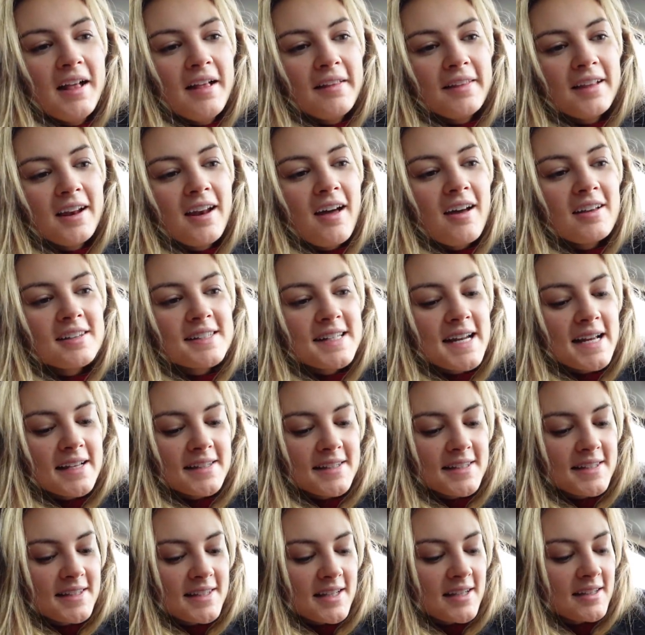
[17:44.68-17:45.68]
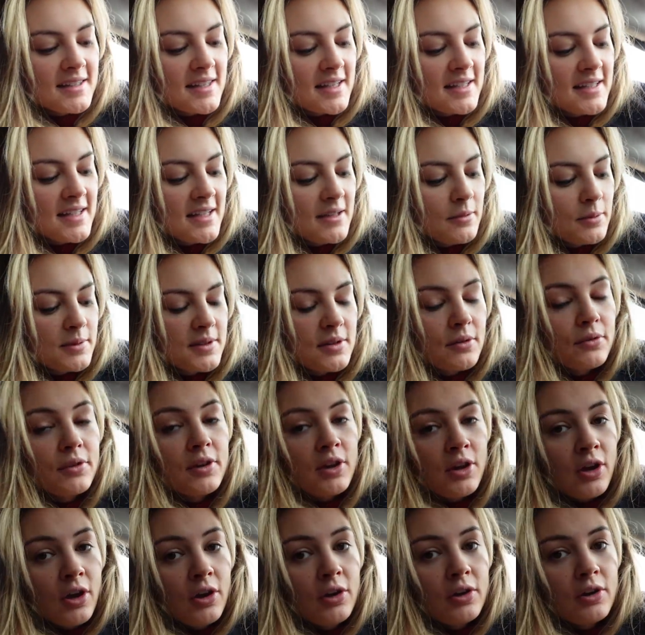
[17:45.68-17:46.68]
The last exercise I did was on the
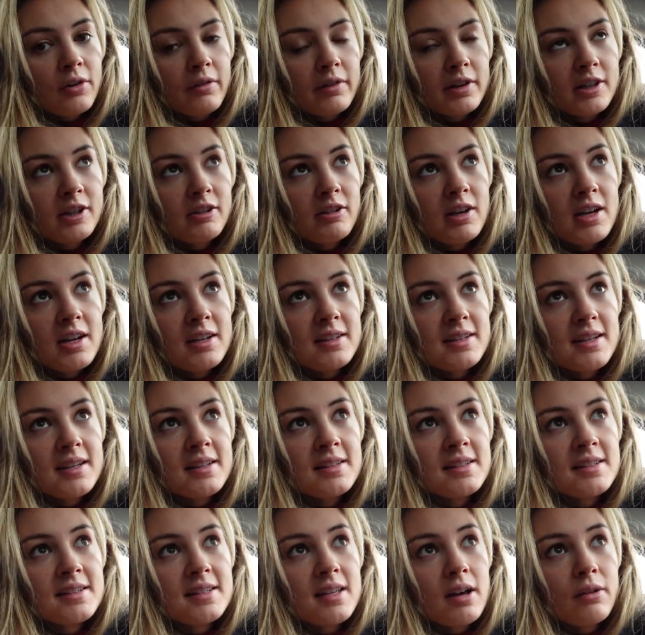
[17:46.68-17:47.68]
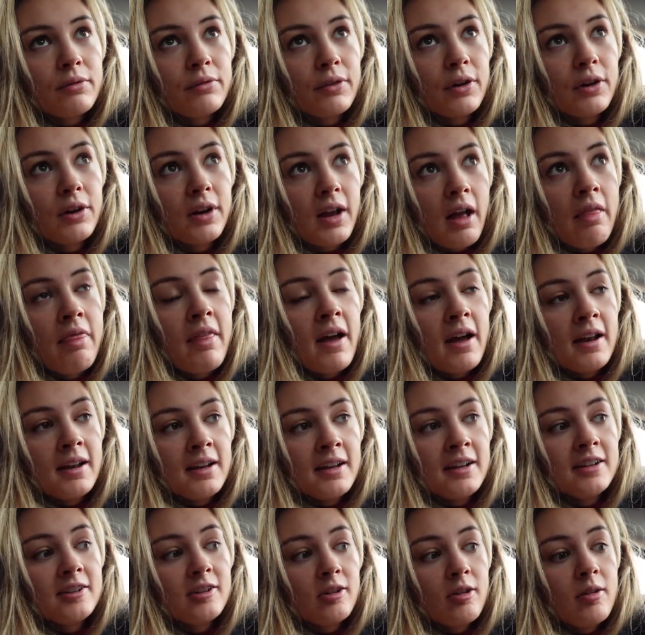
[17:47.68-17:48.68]
yoga retreat in Suffolk and that
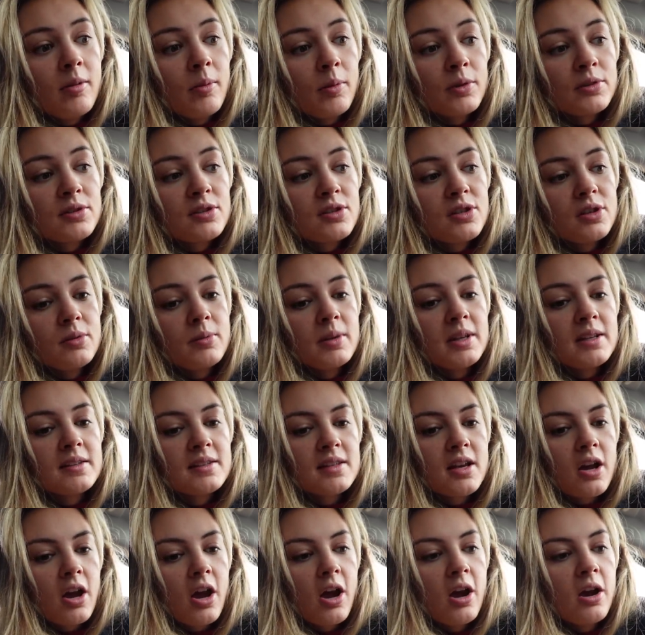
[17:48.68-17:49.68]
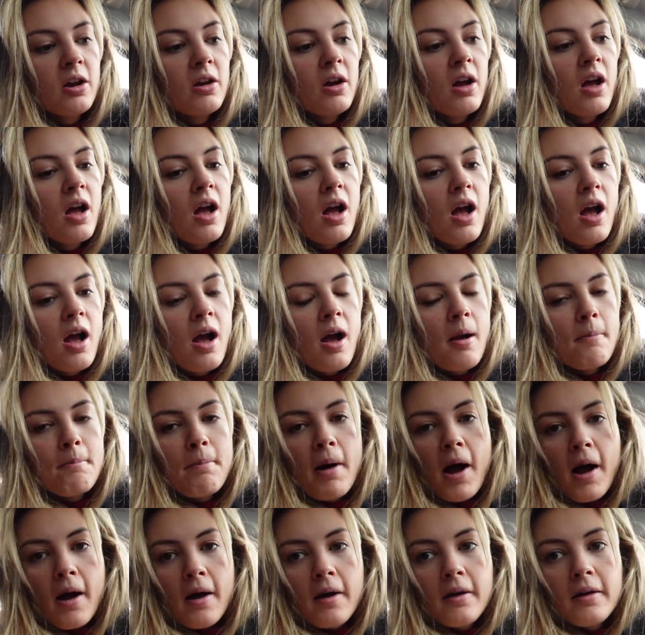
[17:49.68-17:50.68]
literally was 2 weeks ago.
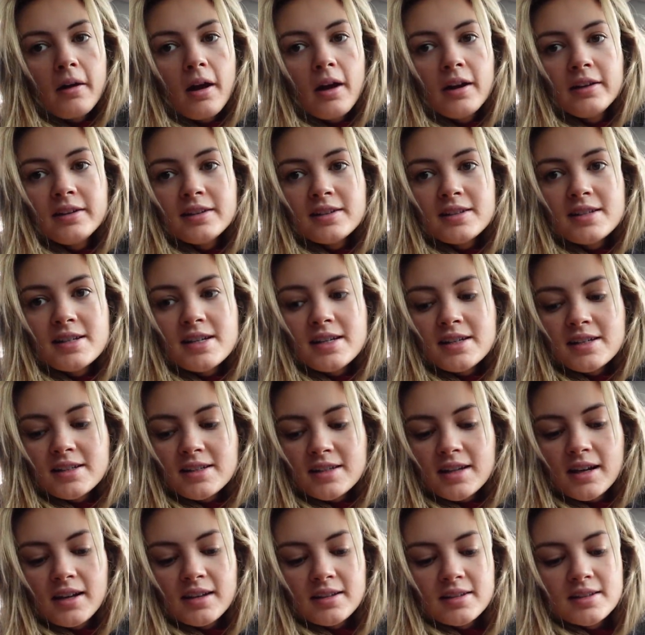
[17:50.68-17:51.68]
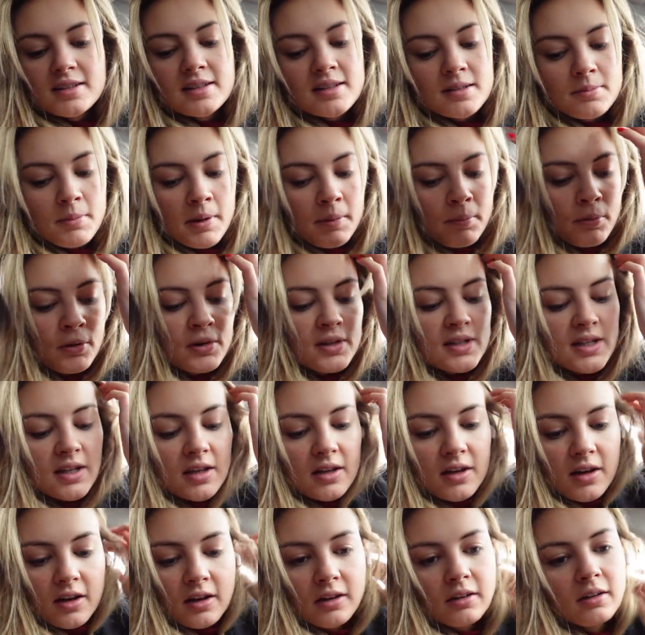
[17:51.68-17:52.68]
But I just needed to listen to my body, you
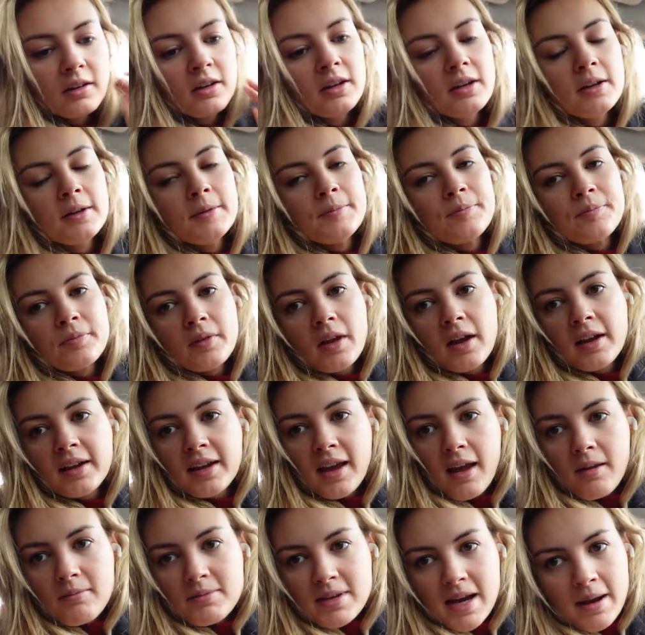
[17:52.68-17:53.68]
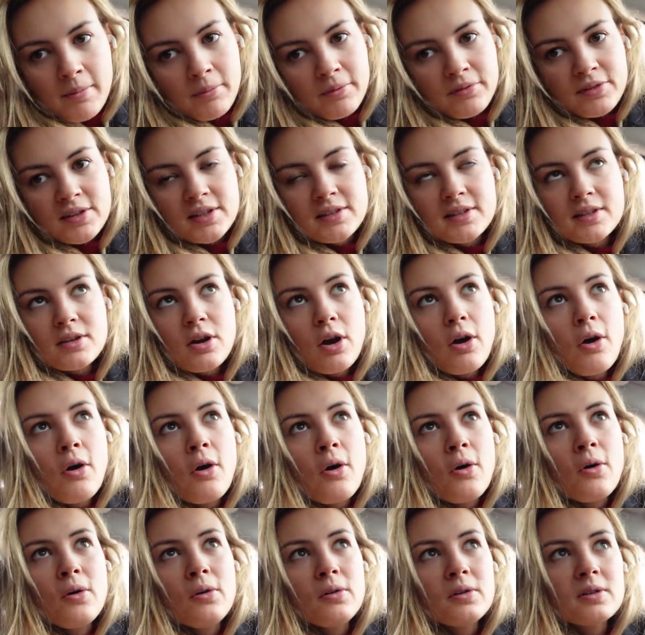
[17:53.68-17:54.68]
know? I came down with this
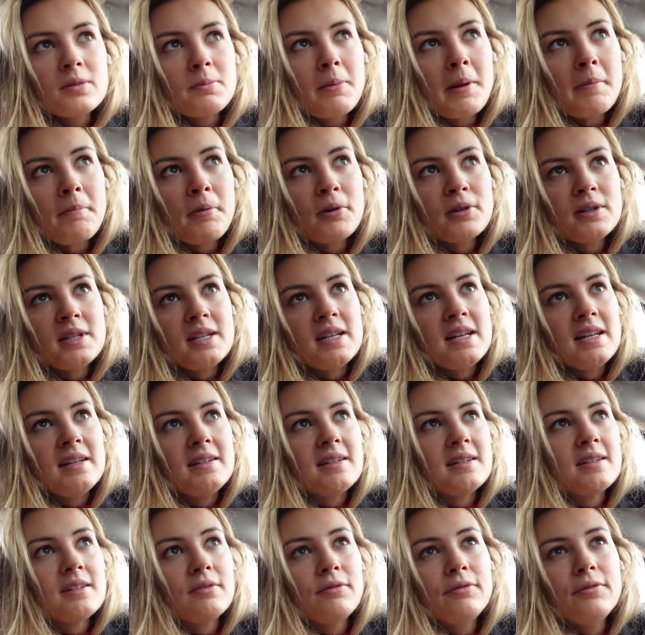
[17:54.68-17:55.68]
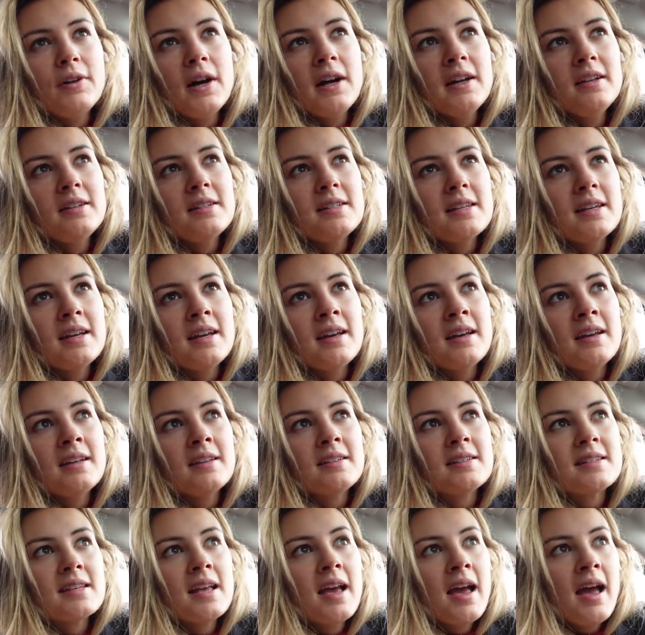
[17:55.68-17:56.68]
cold, my body needed to fight
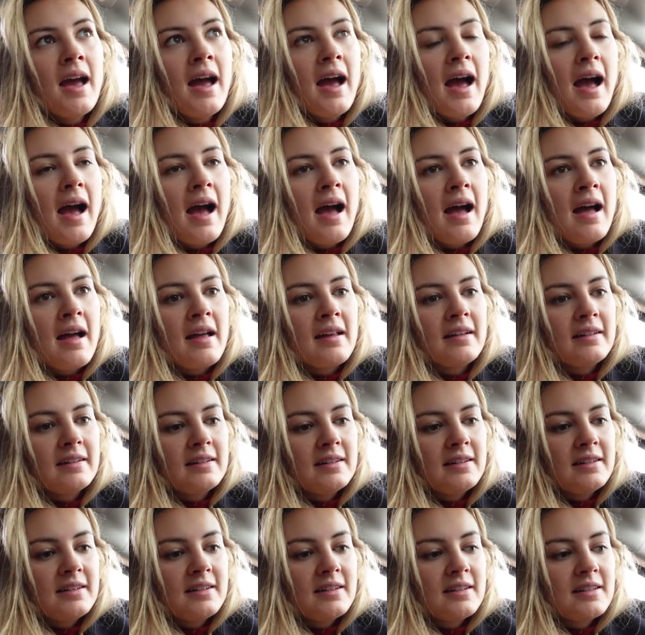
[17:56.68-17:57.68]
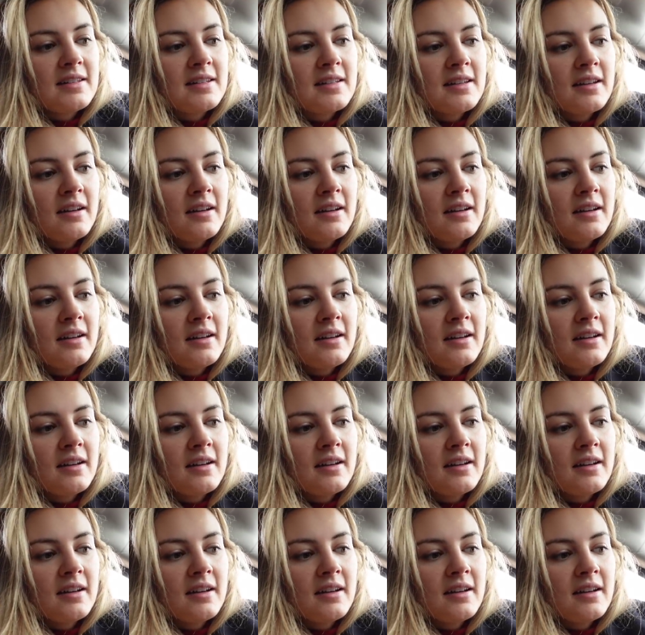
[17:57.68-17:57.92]
it, and